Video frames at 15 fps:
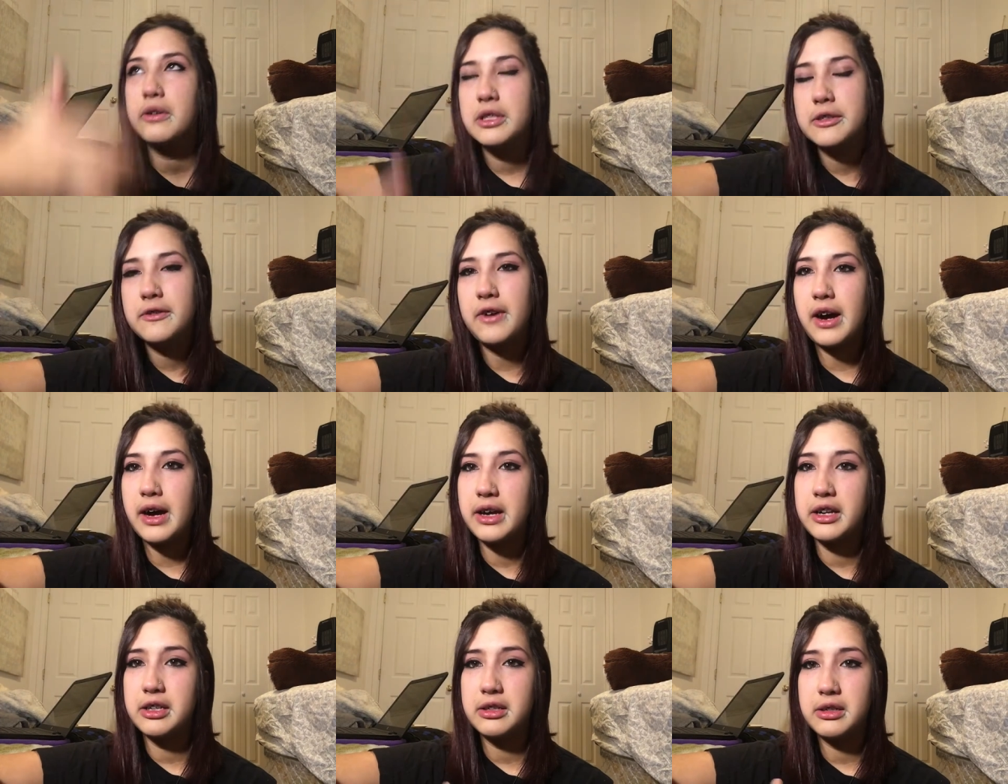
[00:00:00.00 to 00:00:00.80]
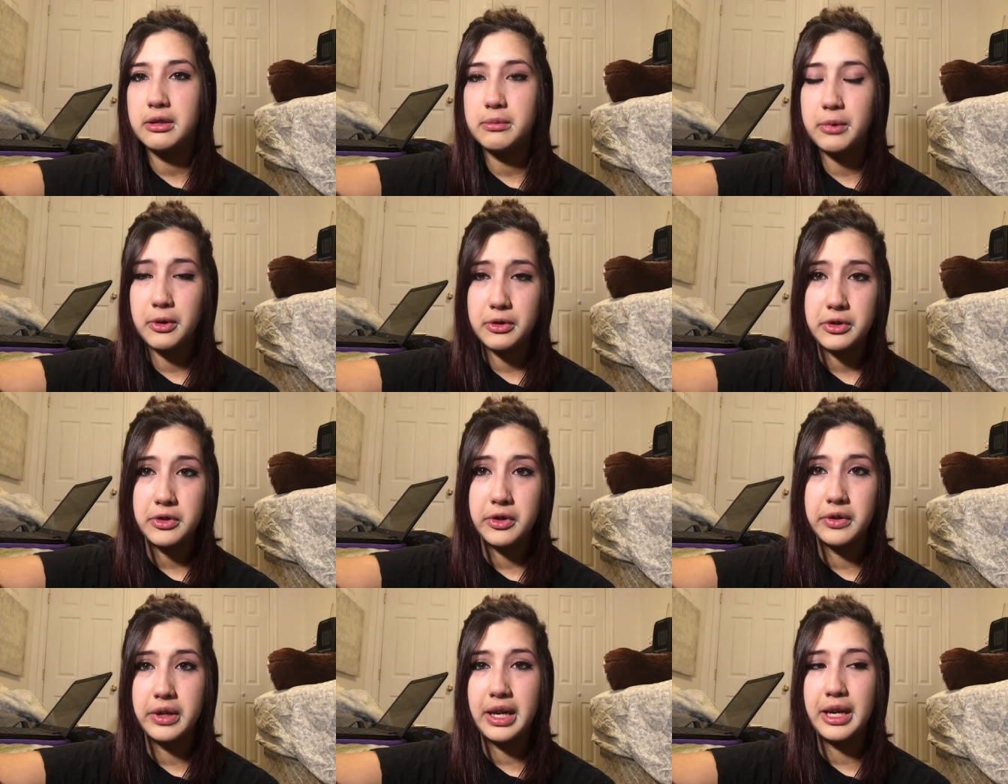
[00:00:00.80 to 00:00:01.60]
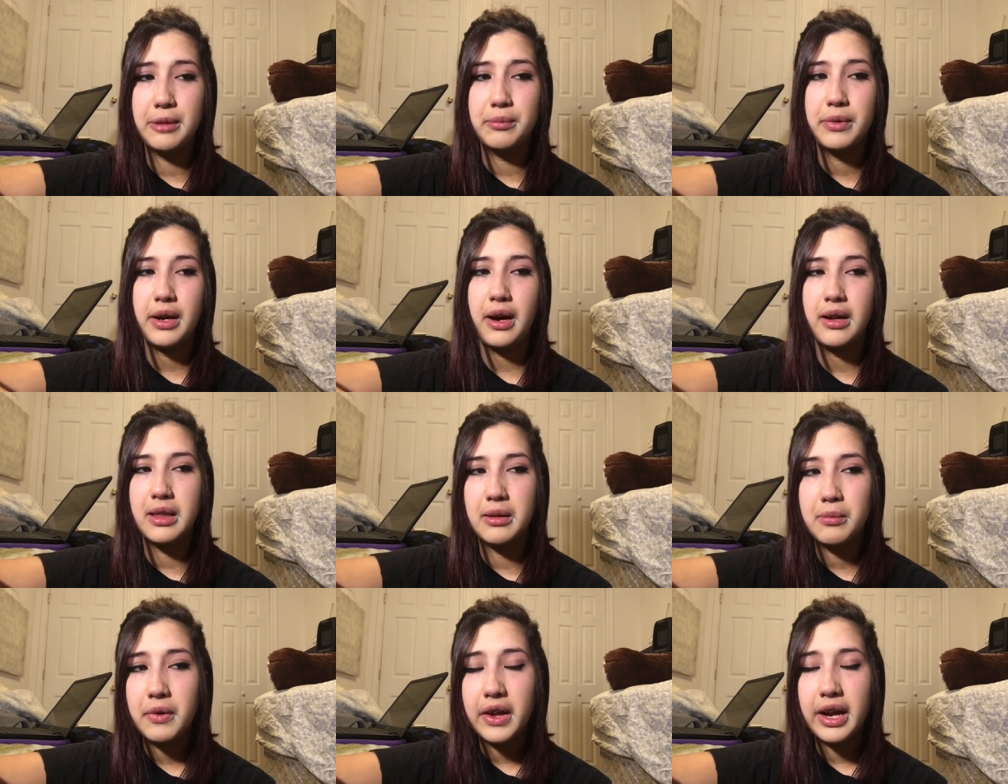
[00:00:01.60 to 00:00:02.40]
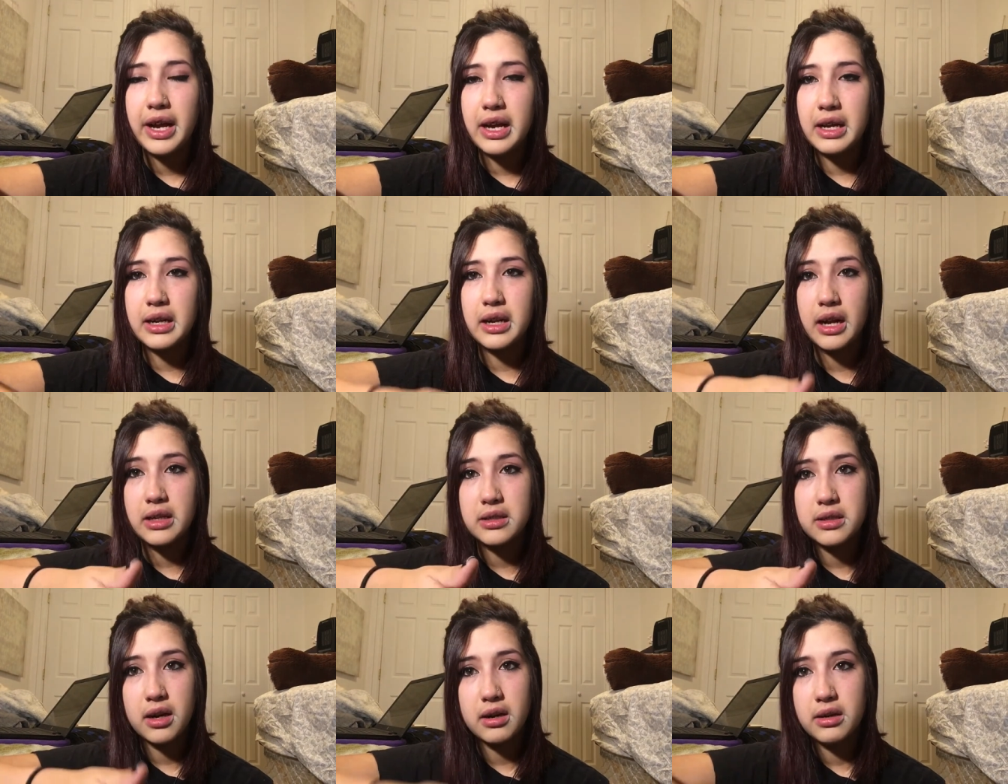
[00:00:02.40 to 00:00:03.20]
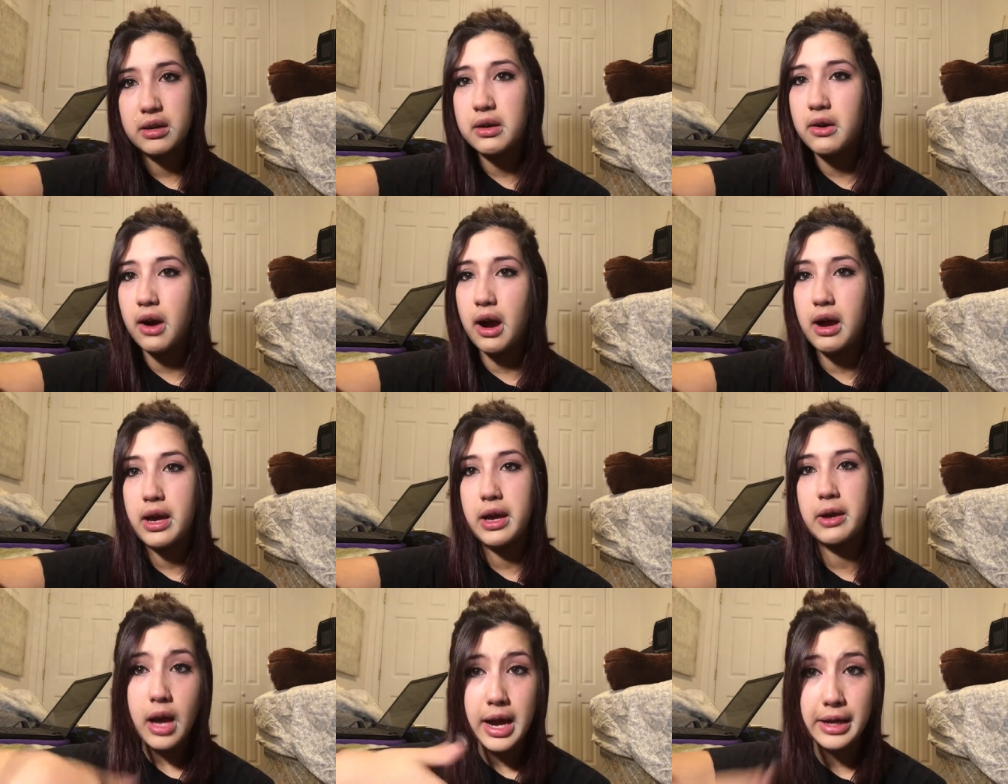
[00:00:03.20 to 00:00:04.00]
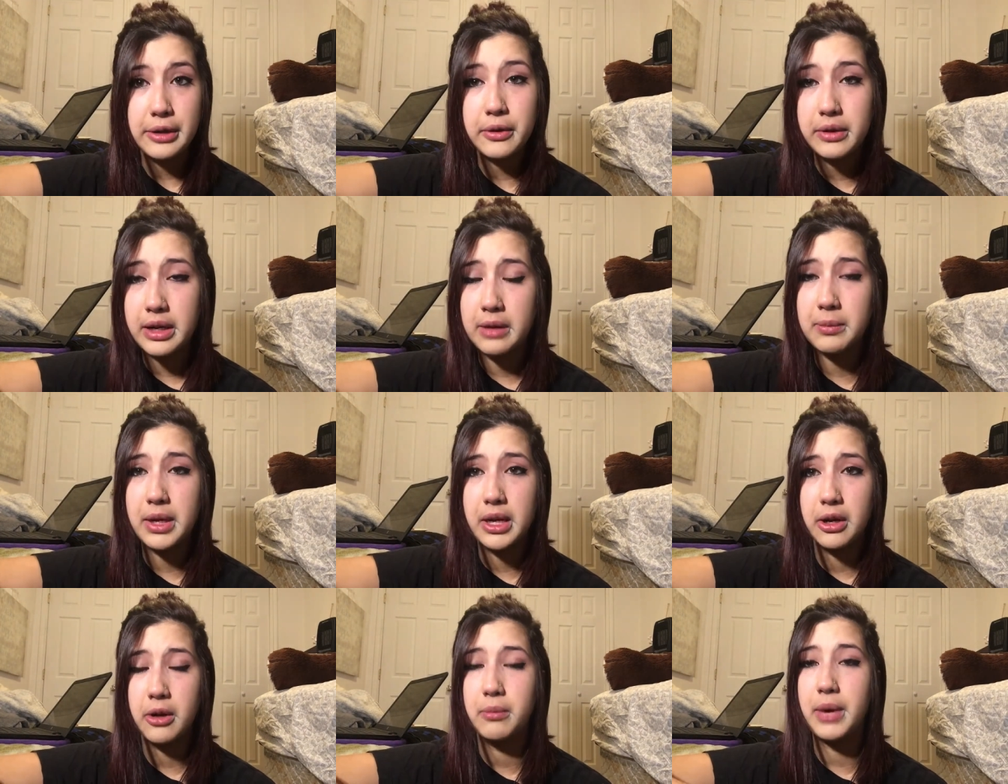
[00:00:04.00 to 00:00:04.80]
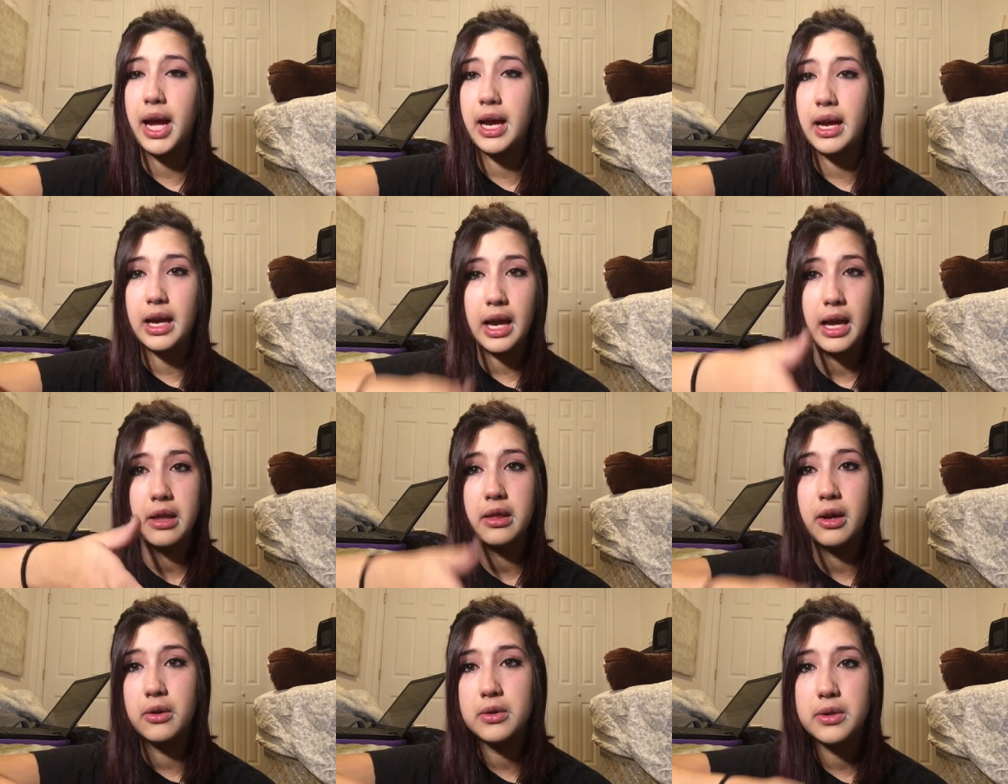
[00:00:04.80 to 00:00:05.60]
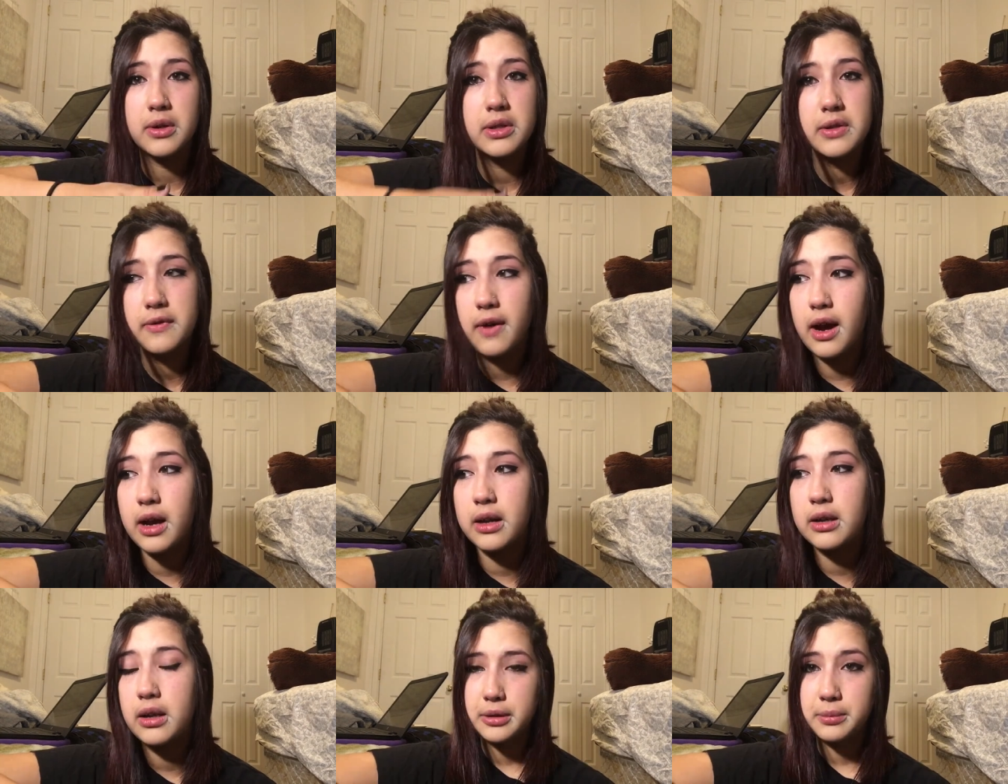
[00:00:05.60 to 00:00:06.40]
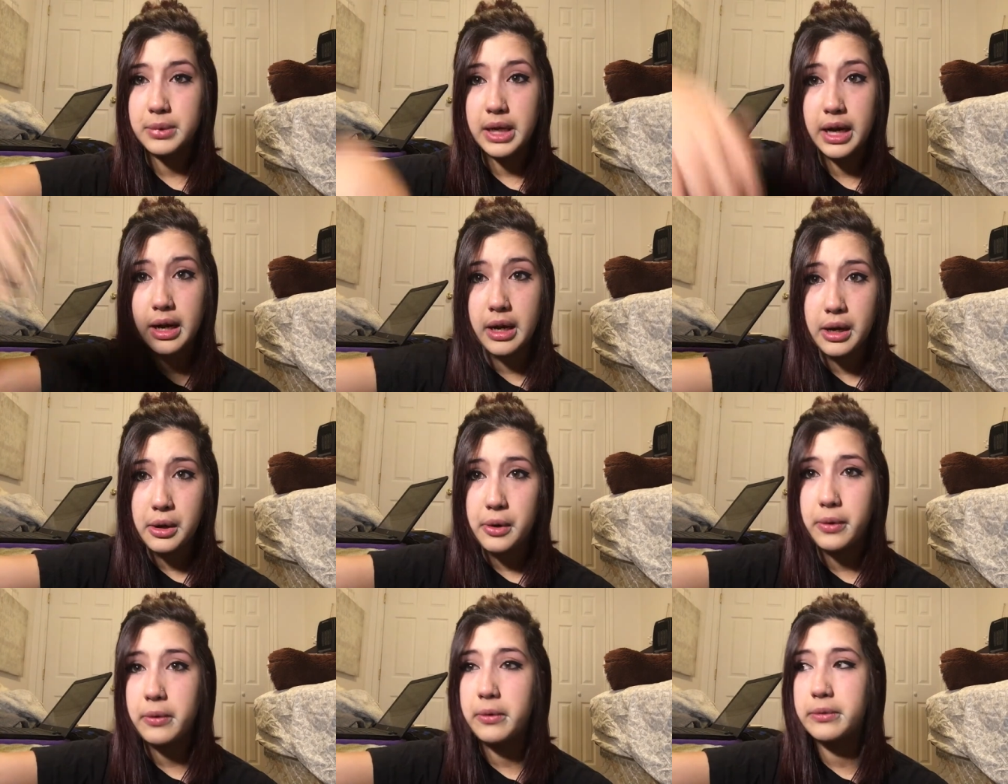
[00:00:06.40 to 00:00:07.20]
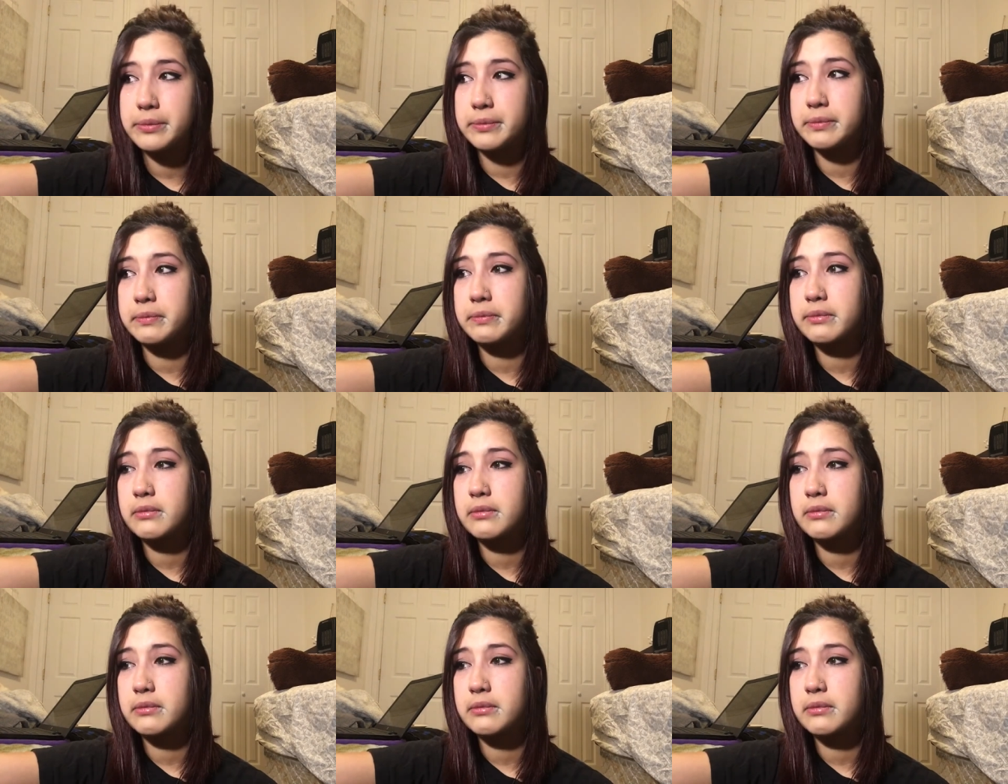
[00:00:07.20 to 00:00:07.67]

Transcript: was fine emotionally, but on the plane I started crying. I know that I'm gonna go back again though, so it's fine. But I got home